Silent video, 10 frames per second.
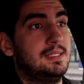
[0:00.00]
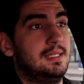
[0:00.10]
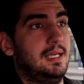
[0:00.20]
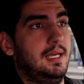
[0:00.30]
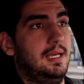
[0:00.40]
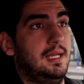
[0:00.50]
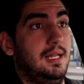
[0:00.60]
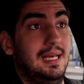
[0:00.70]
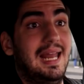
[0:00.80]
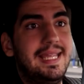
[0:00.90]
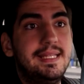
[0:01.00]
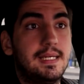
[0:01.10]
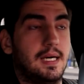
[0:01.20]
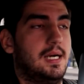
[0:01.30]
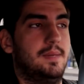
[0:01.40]
a light
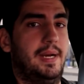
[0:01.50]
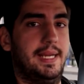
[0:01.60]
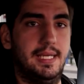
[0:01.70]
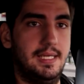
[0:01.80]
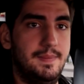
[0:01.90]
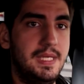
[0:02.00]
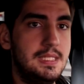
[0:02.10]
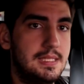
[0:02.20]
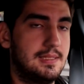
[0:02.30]
car by any means,